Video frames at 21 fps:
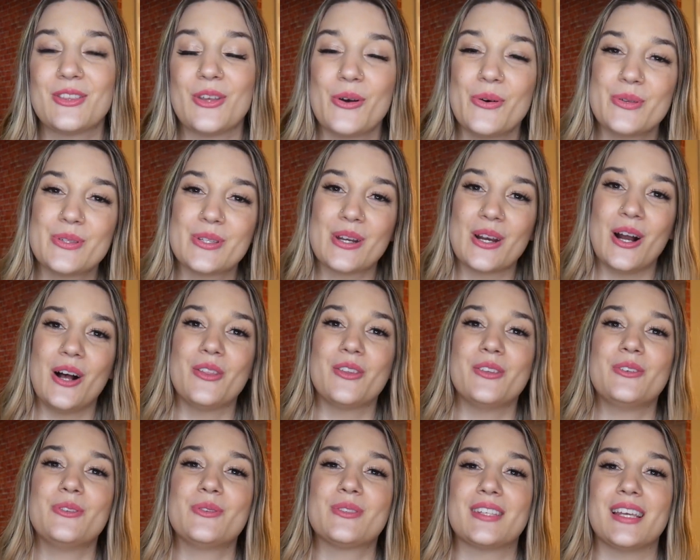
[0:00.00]
those are all
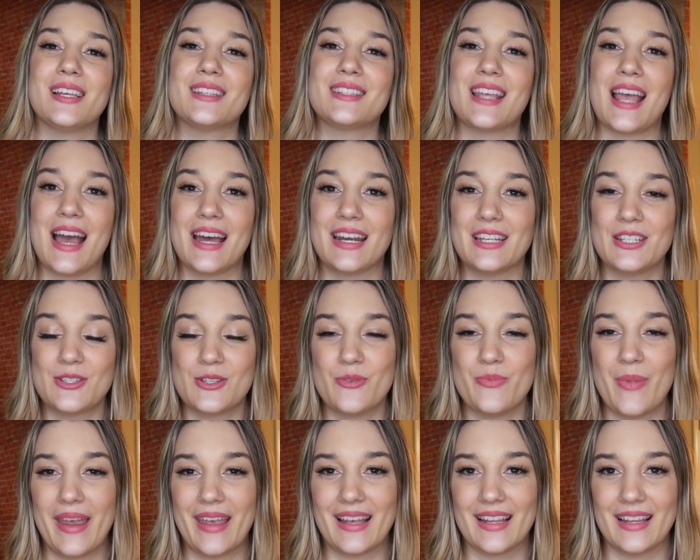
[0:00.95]
the new scents added to
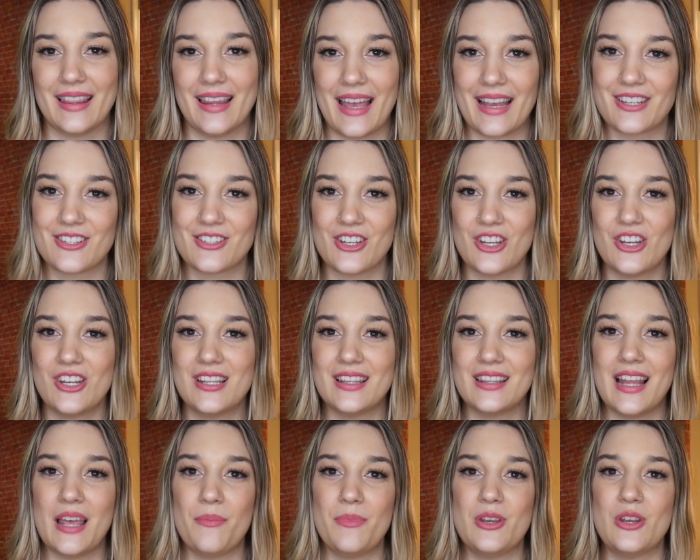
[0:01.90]
my collection.
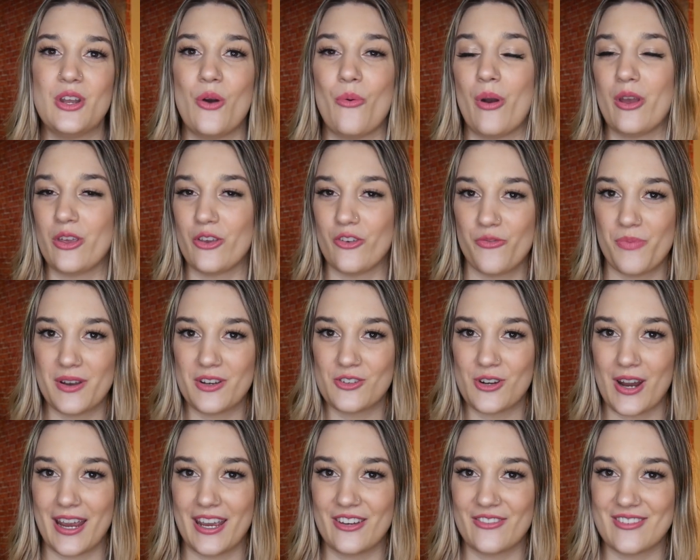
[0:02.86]
Let me know what you've been
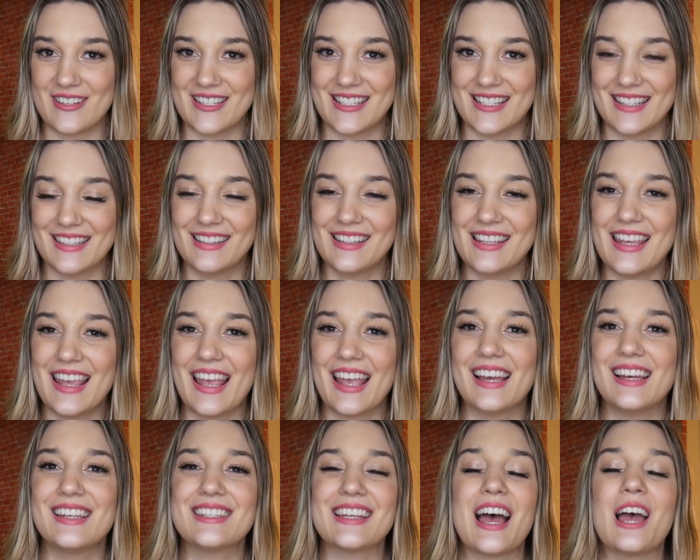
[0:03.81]
trying recently,
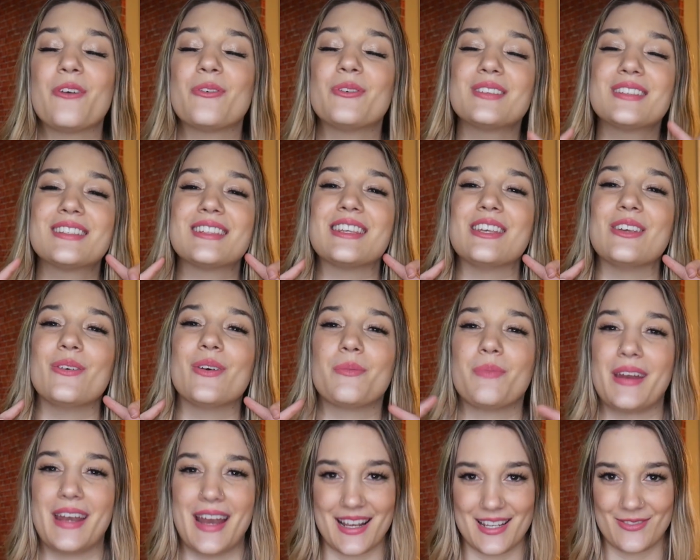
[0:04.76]
and I will see you in
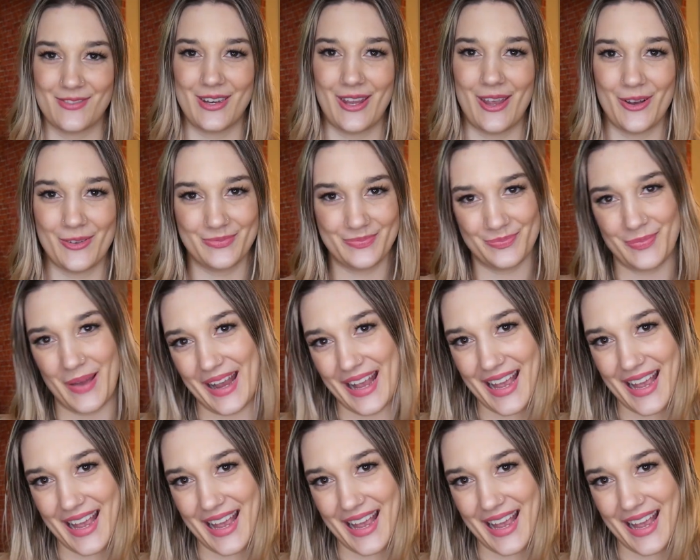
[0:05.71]
my next video. Bye